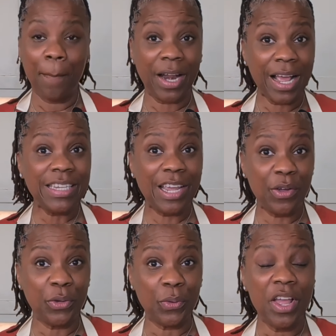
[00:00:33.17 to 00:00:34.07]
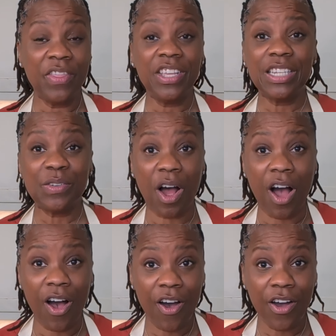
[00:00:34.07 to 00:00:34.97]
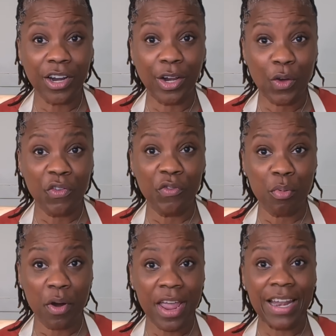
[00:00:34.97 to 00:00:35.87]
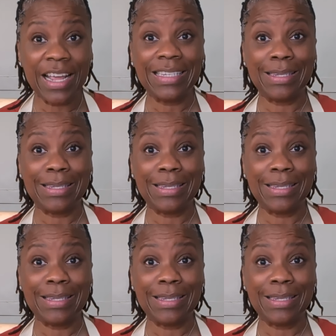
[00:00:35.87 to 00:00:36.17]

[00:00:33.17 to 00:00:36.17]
But I tell you, this little odd loaf of bread